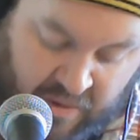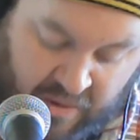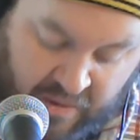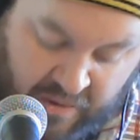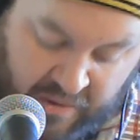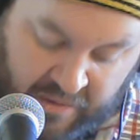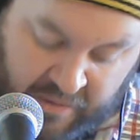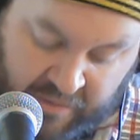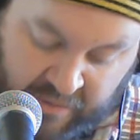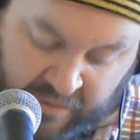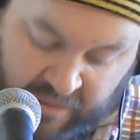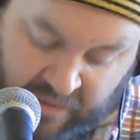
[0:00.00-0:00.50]

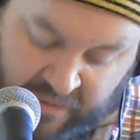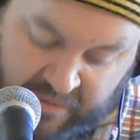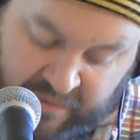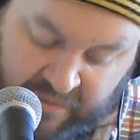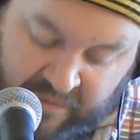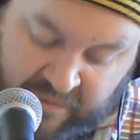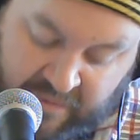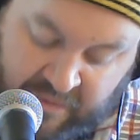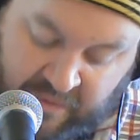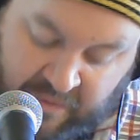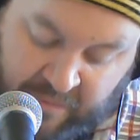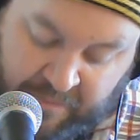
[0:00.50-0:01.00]
and
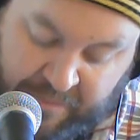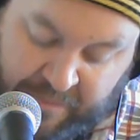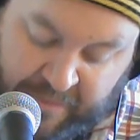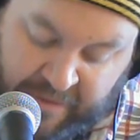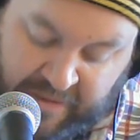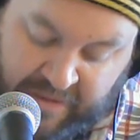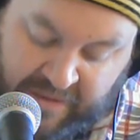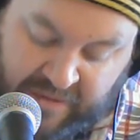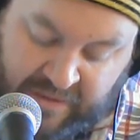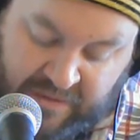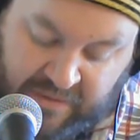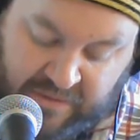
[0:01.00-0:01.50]
nothing
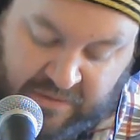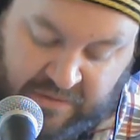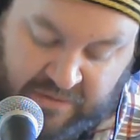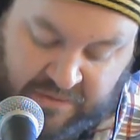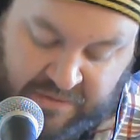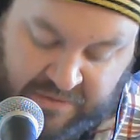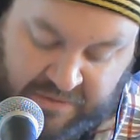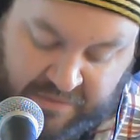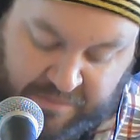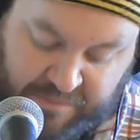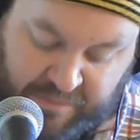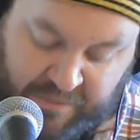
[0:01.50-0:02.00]

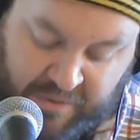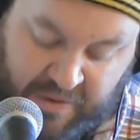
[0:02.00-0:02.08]
compares to the